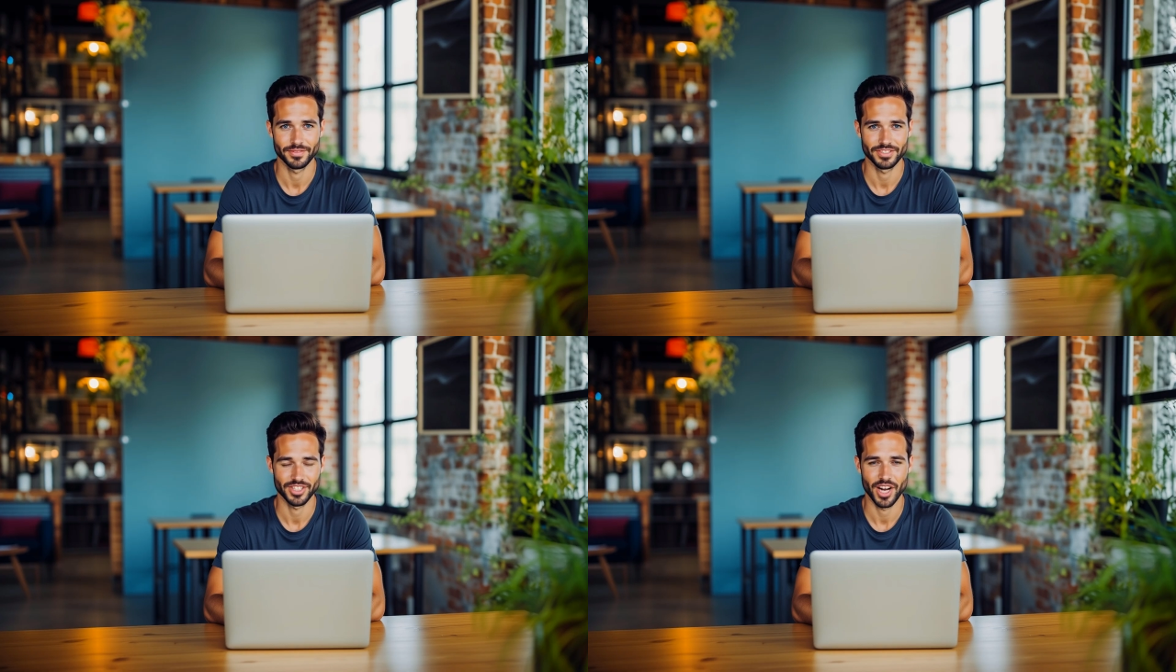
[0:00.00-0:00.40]

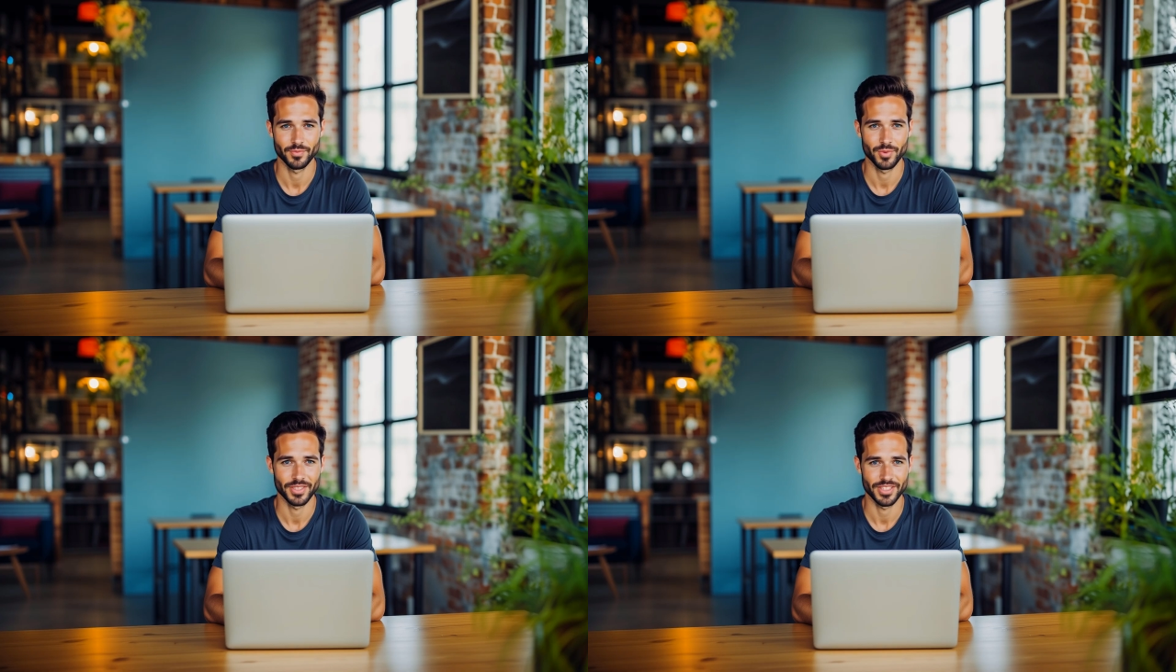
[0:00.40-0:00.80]
Start
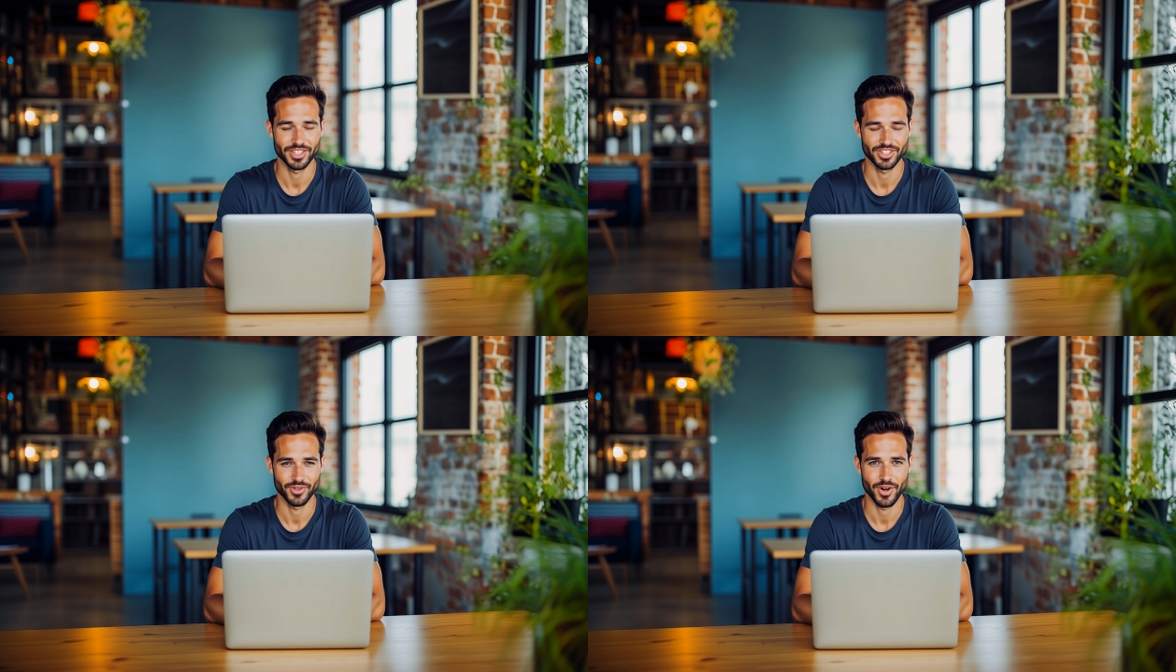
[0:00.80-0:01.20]
with a
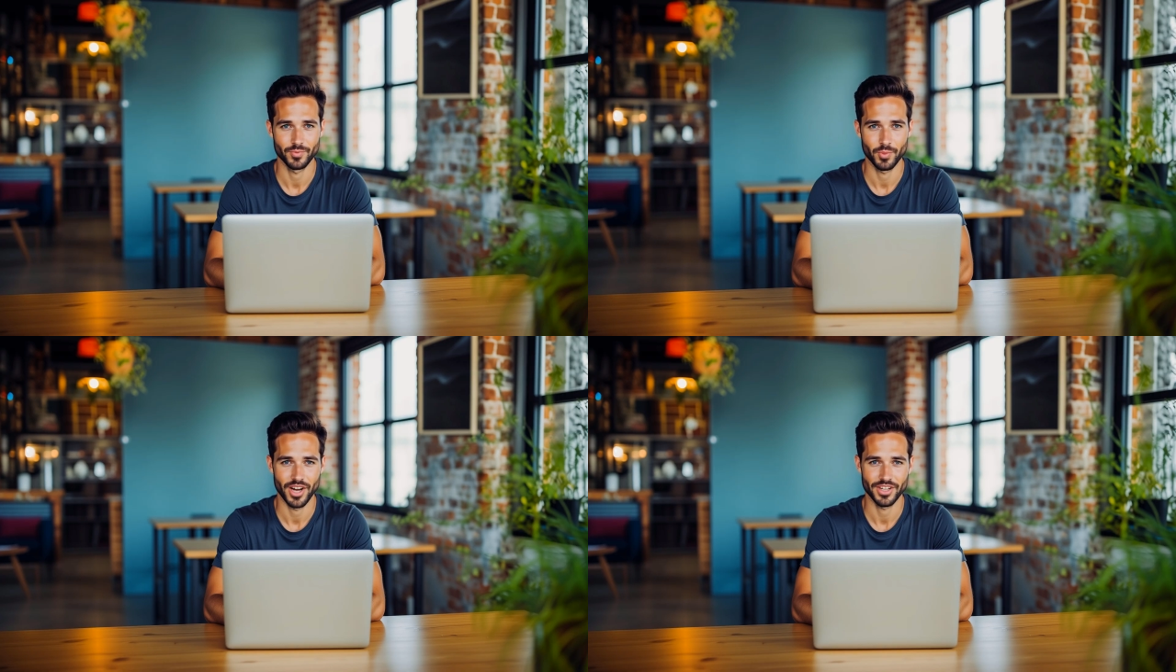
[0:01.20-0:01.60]
short
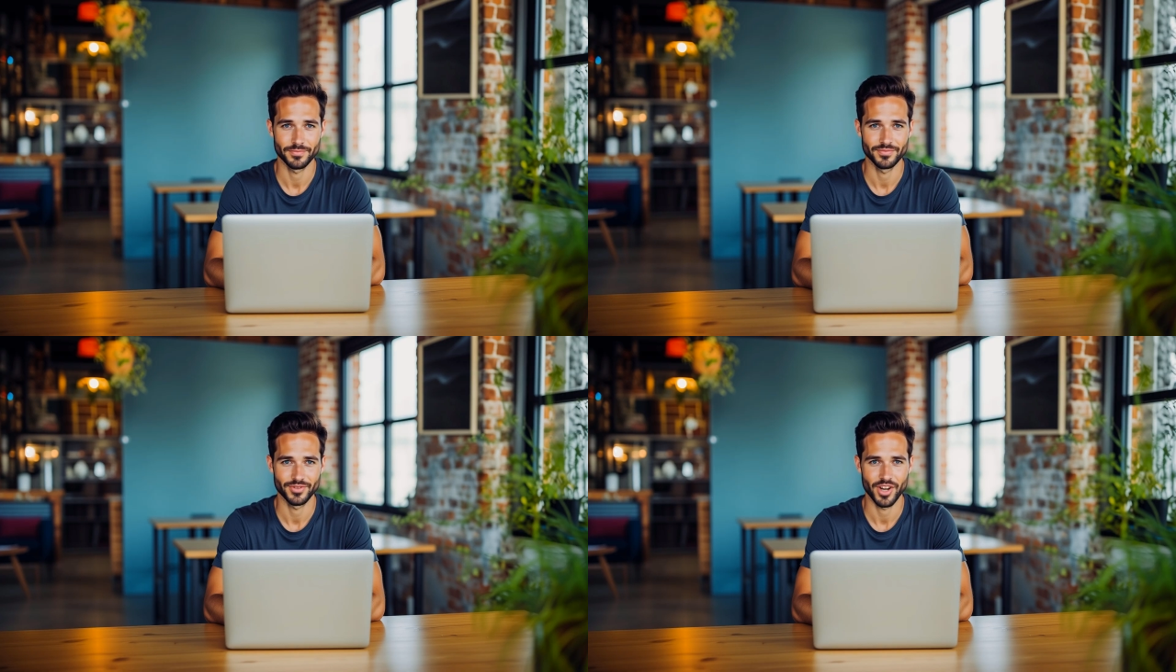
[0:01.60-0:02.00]

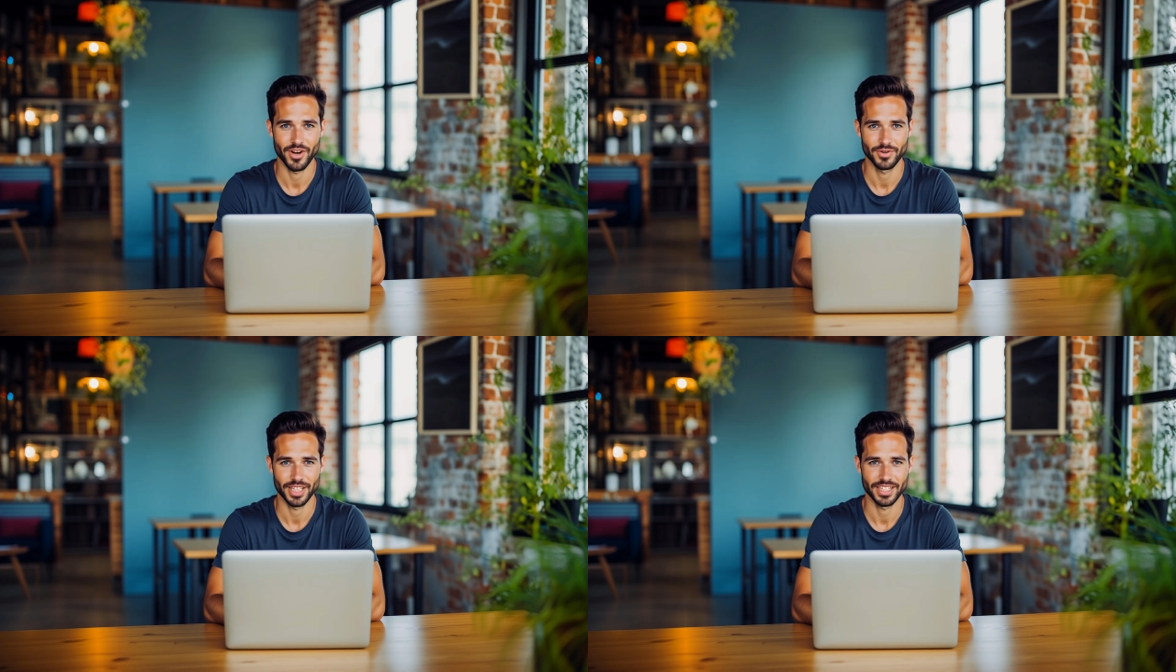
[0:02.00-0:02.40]
welcome
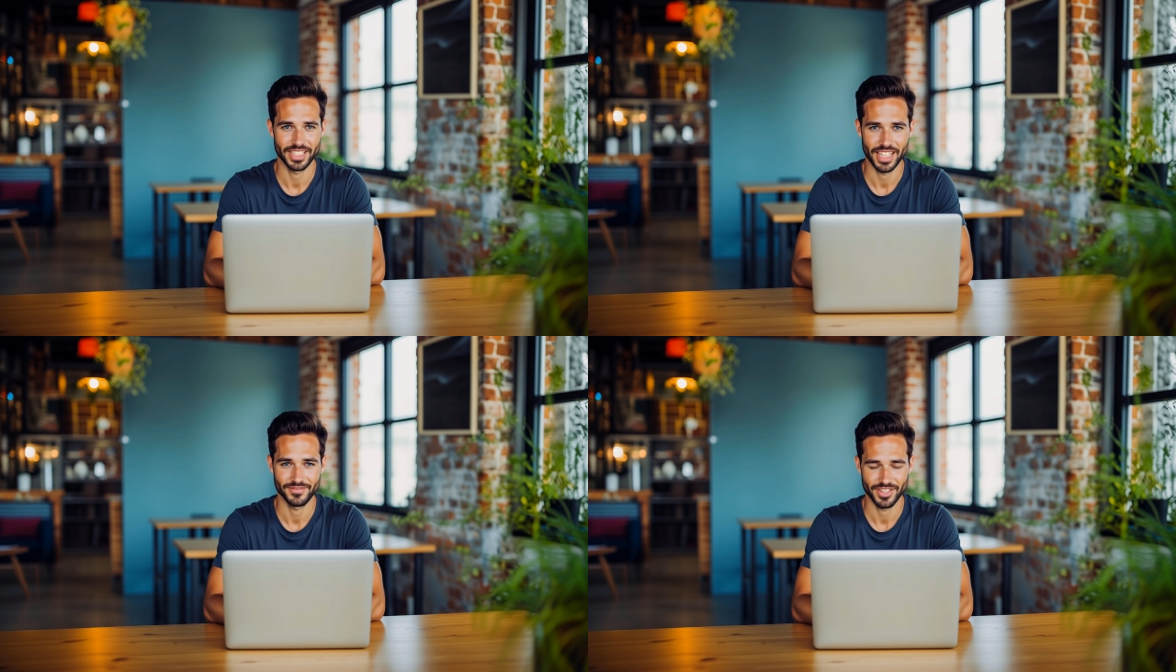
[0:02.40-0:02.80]
flow in
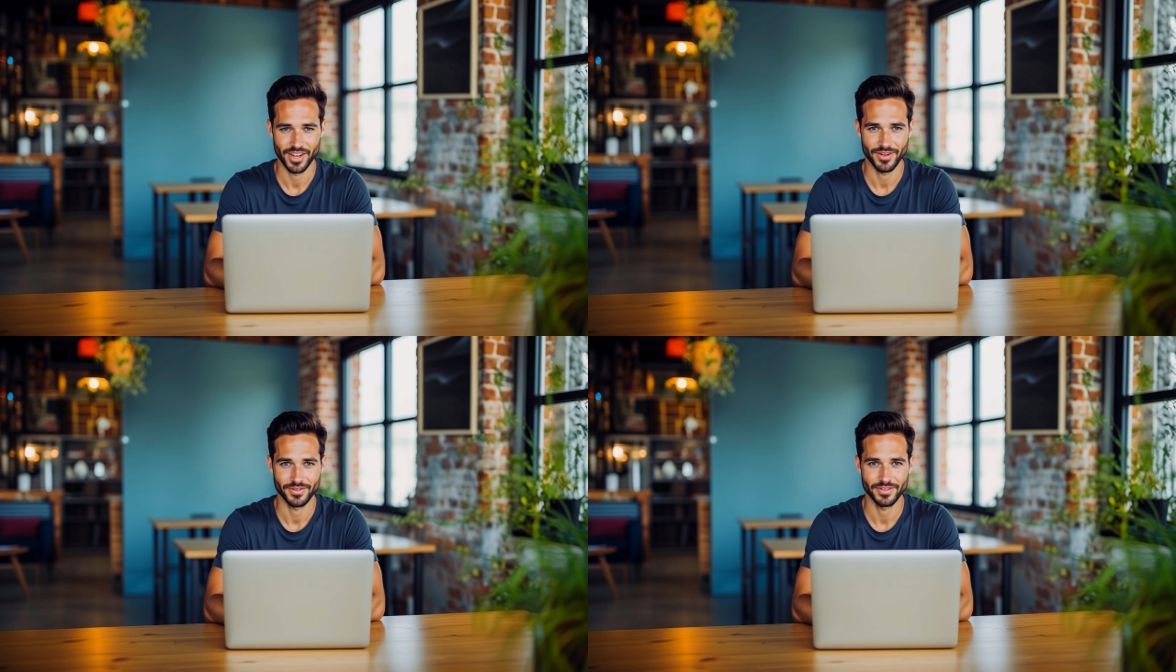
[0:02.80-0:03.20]
Klaviyo,